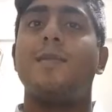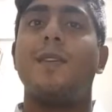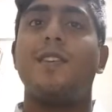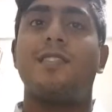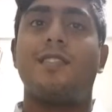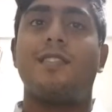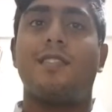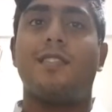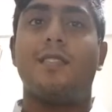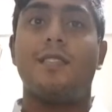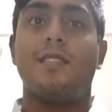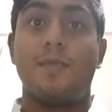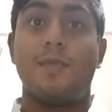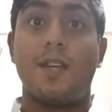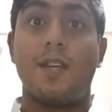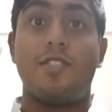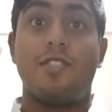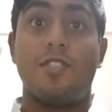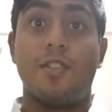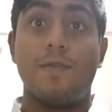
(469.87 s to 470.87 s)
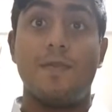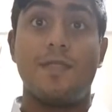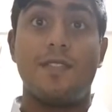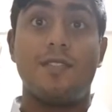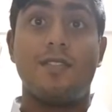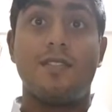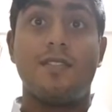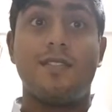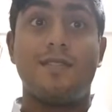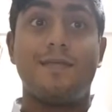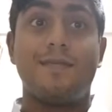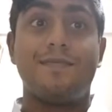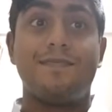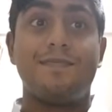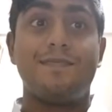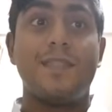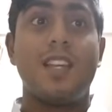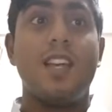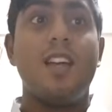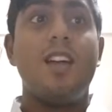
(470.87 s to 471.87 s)
spaceships
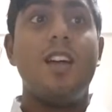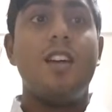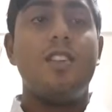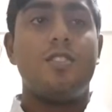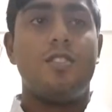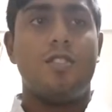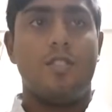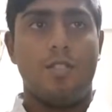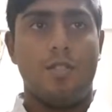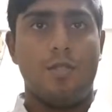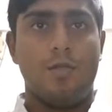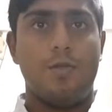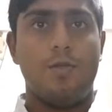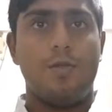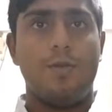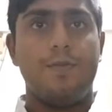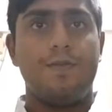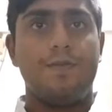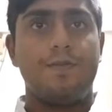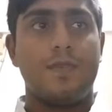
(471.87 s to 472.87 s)
to